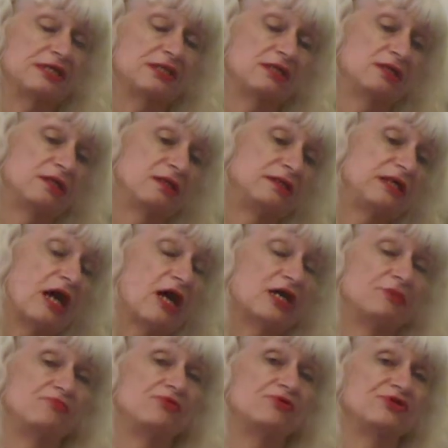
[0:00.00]
and they
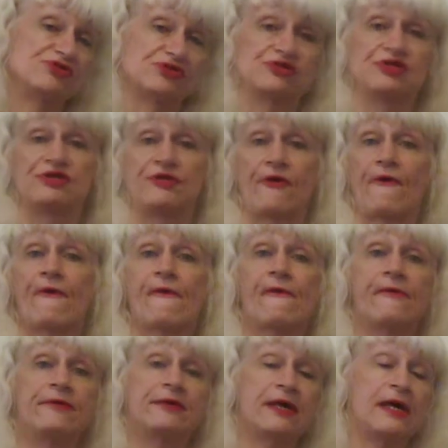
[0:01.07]
are in prison and
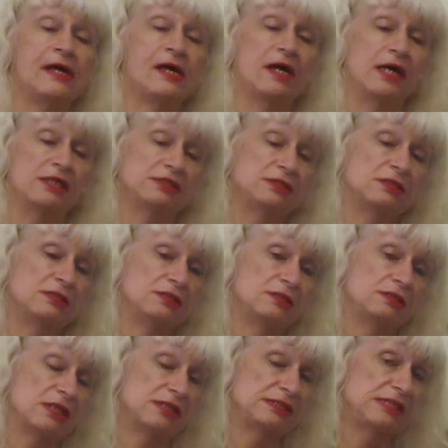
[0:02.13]
hurt, and
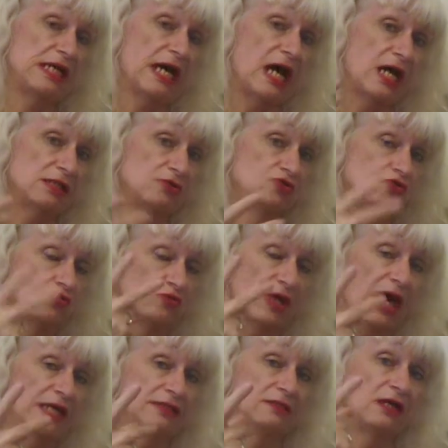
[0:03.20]
they had two
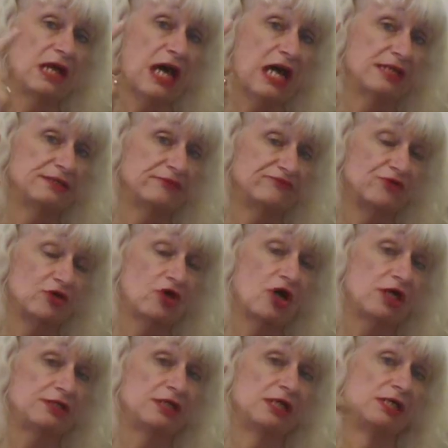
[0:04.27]
light, the light of the
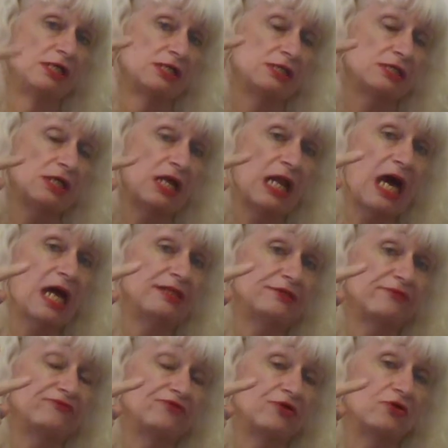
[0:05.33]
God, the light
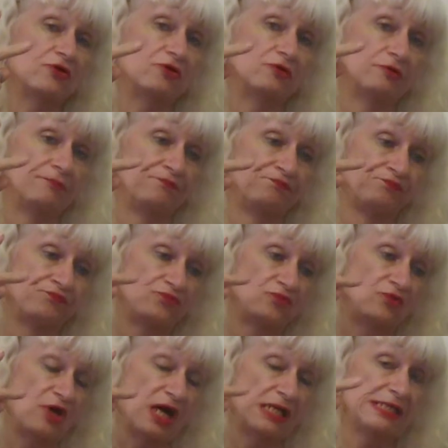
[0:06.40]
of the
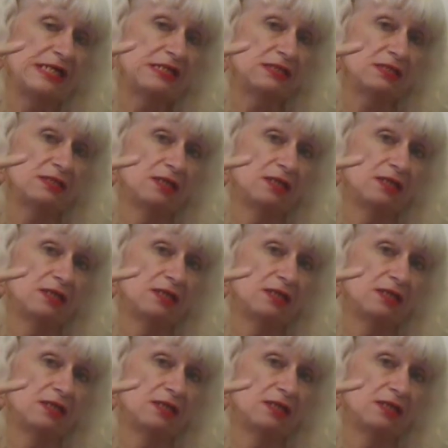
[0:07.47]
alien,